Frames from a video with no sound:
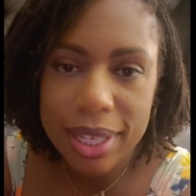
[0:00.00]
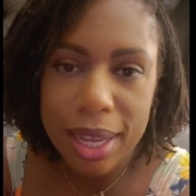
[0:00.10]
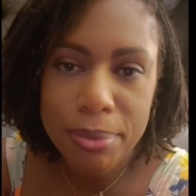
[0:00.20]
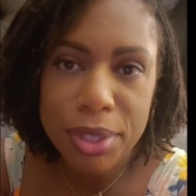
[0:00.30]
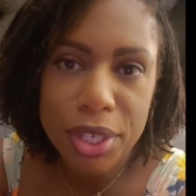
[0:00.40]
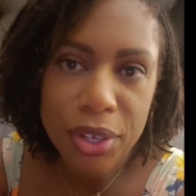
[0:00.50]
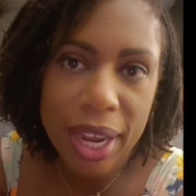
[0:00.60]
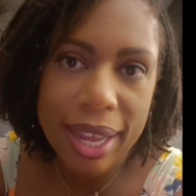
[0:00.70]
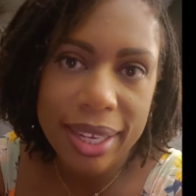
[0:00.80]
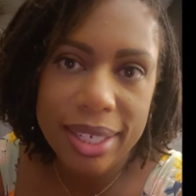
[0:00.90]
come to you
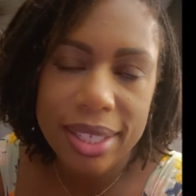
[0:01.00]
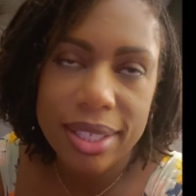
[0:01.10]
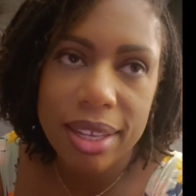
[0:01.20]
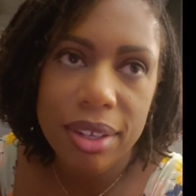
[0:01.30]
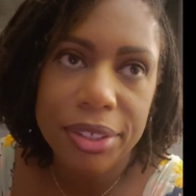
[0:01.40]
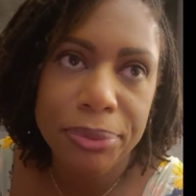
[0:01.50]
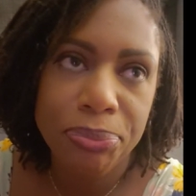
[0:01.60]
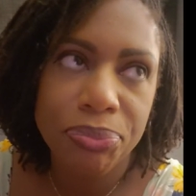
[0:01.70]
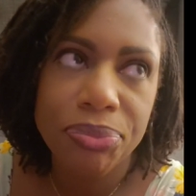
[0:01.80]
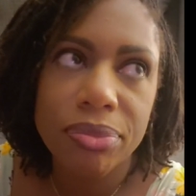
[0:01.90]
guys
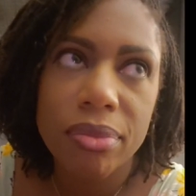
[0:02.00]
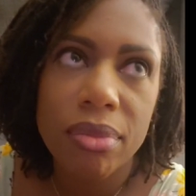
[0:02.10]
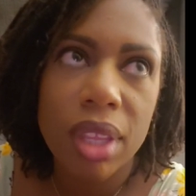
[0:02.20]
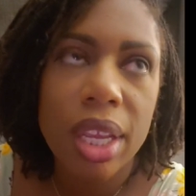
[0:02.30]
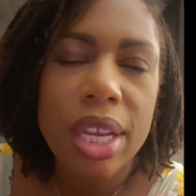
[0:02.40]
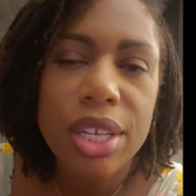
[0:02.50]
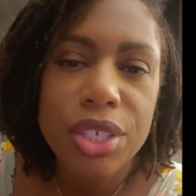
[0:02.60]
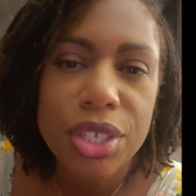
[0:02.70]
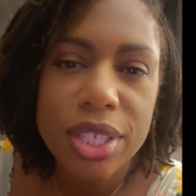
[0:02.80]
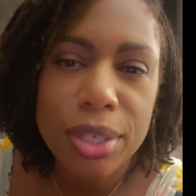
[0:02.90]

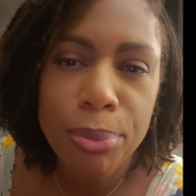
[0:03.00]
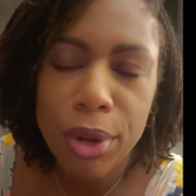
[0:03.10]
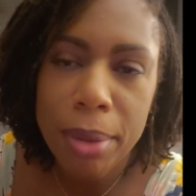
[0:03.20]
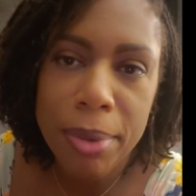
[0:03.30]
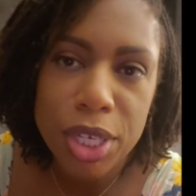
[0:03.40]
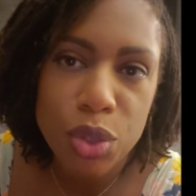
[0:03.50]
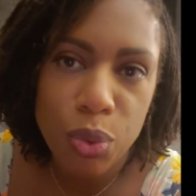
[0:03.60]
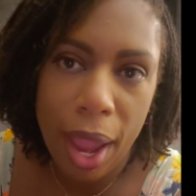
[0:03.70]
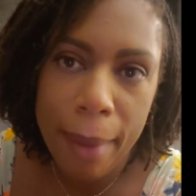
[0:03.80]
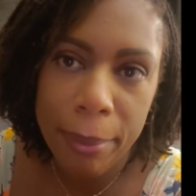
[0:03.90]
just to pretty much
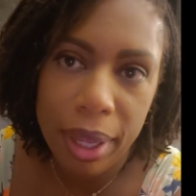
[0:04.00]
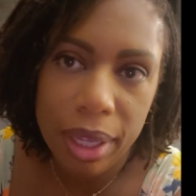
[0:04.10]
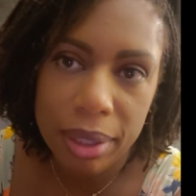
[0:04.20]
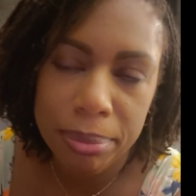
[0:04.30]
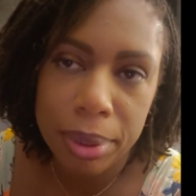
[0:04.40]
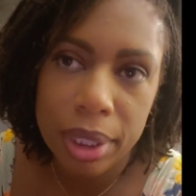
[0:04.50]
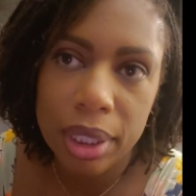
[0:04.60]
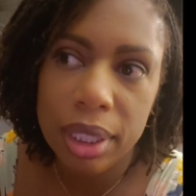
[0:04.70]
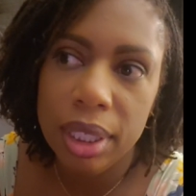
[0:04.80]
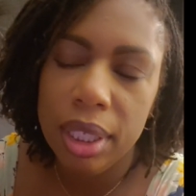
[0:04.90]
wrap up
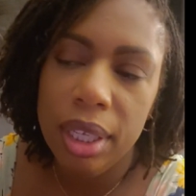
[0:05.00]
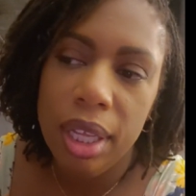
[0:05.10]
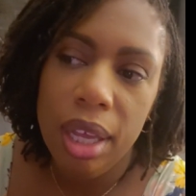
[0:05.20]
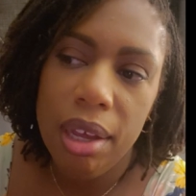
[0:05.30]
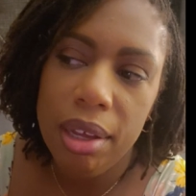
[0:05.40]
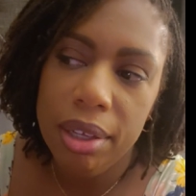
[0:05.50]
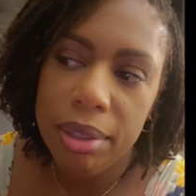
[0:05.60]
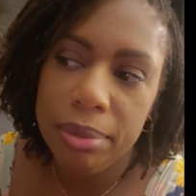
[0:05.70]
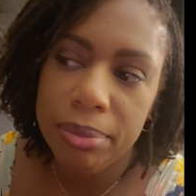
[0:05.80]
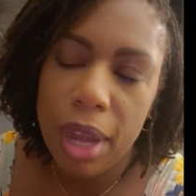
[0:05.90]

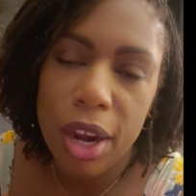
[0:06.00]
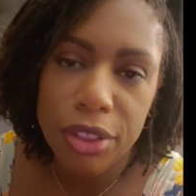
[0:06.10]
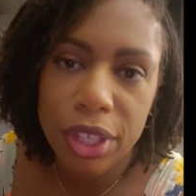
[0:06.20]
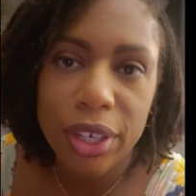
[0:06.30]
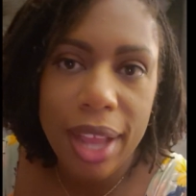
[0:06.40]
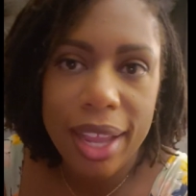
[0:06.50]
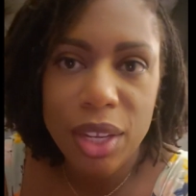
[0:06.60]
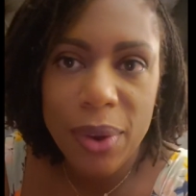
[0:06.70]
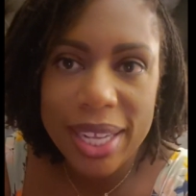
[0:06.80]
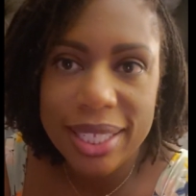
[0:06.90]
our 3rd
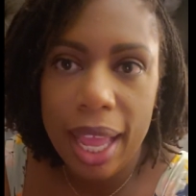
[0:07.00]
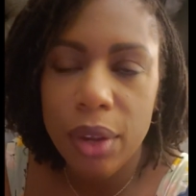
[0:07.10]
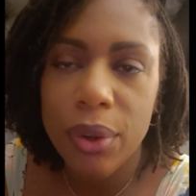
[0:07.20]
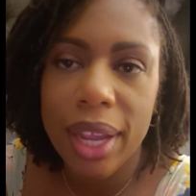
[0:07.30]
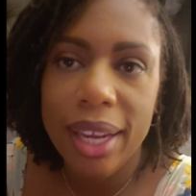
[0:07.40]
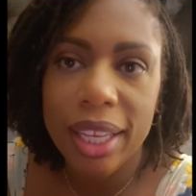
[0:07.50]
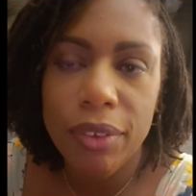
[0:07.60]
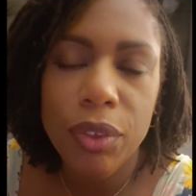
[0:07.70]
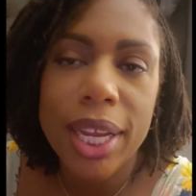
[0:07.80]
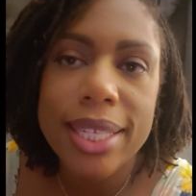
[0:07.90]
IUI cycle and kind of
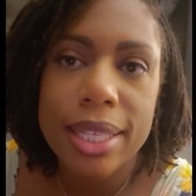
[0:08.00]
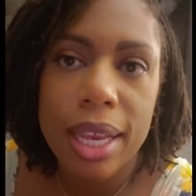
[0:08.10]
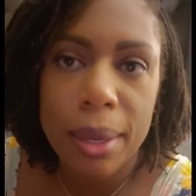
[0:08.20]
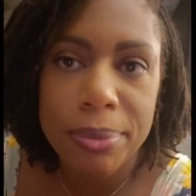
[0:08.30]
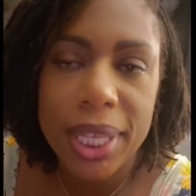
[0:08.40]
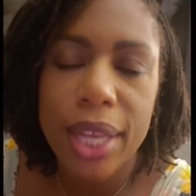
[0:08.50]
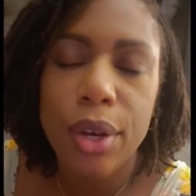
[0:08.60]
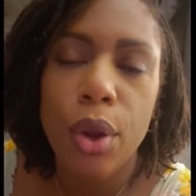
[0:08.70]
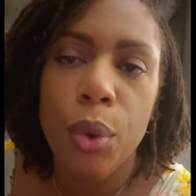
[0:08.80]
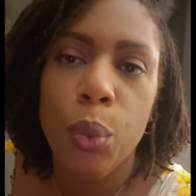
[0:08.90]
give you guys an update
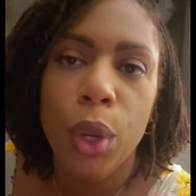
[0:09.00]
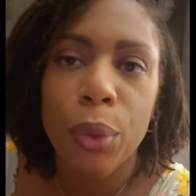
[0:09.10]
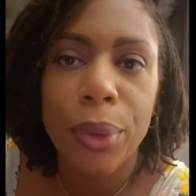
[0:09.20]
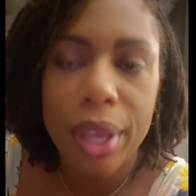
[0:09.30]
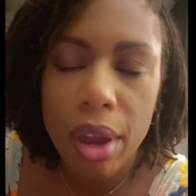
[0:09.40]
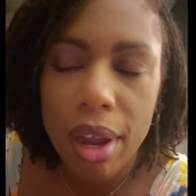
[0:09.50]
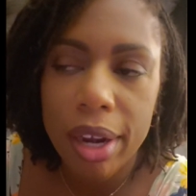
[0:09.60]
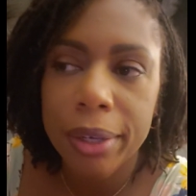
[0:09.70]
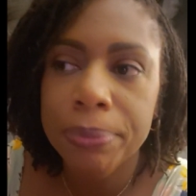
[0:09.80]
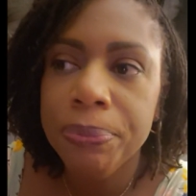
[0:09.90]
on where we
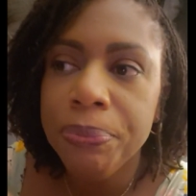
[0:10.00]
are,